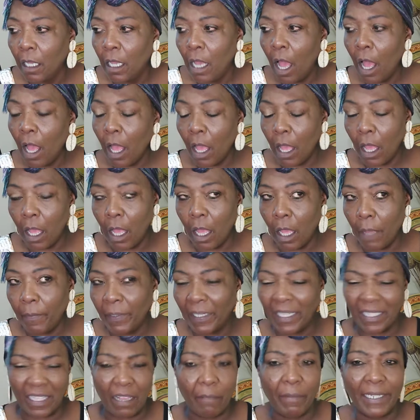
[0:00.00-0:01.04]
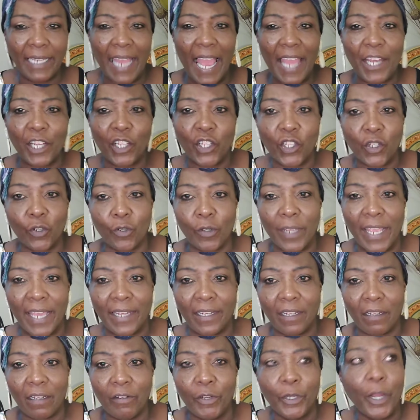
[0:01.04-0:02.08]
because I'm a dinosaur at
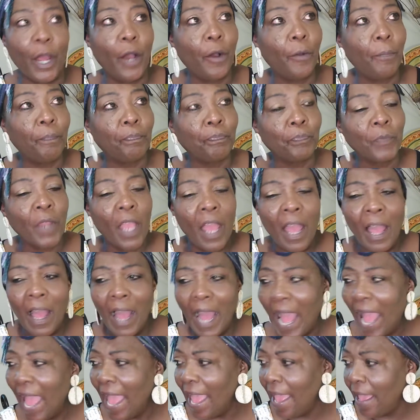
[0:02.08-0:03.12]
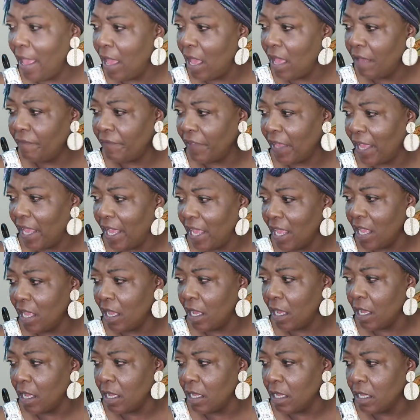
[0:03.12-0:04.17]
it, I have
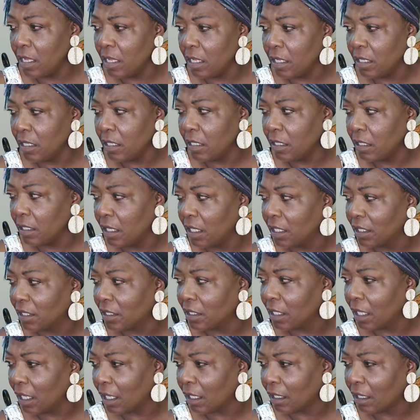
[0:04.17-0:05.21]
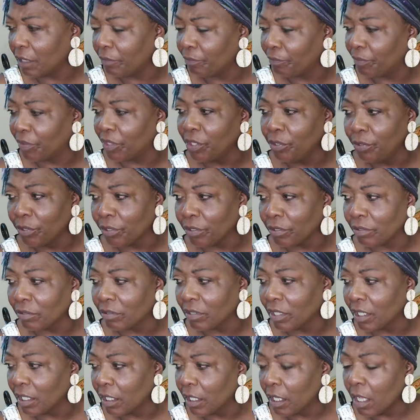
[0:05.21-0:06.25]
a computer,
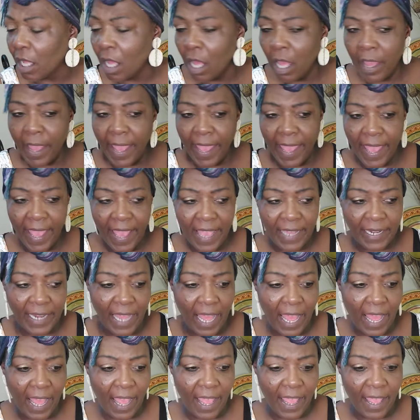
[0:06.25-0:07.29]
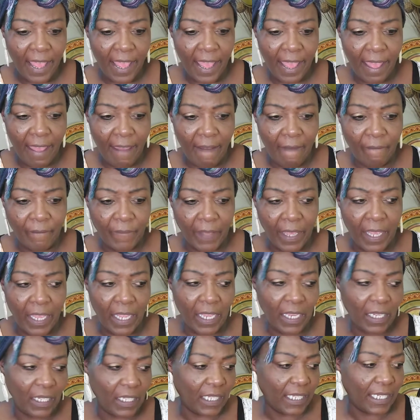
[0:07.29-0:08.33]
and I have
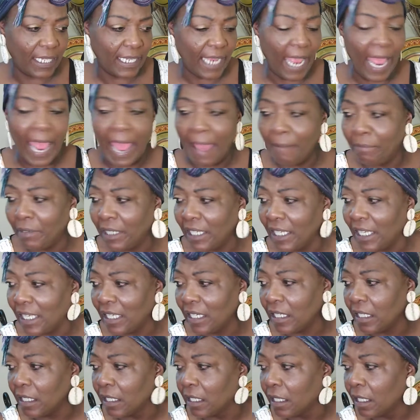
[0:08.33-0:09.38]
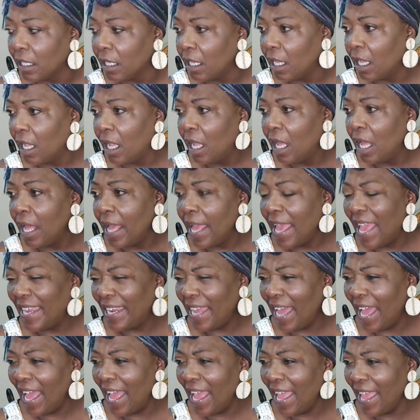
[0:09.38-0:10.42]
a tablet, and
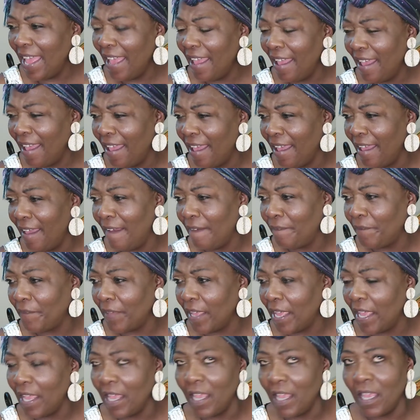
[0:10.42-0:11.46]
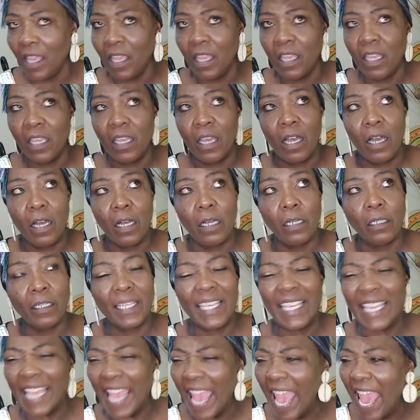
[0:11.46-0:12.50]
I have a
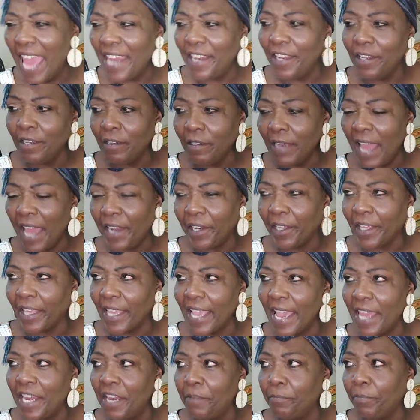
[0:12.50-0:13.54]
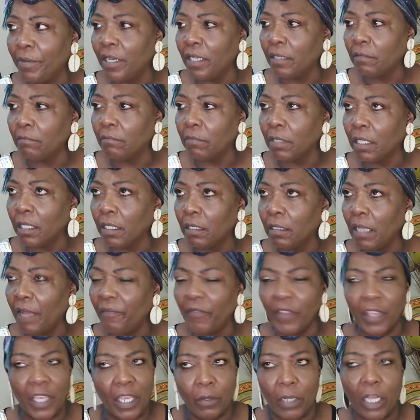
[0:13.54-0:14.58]
Canon, not a Canon, but I
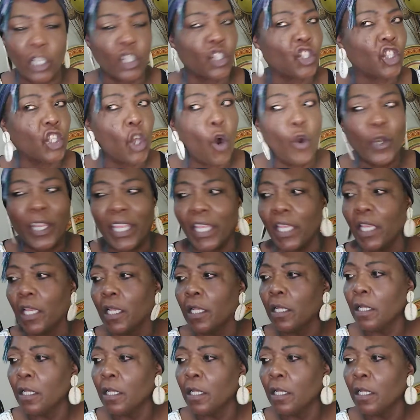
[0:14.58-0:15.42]
forget, a Sony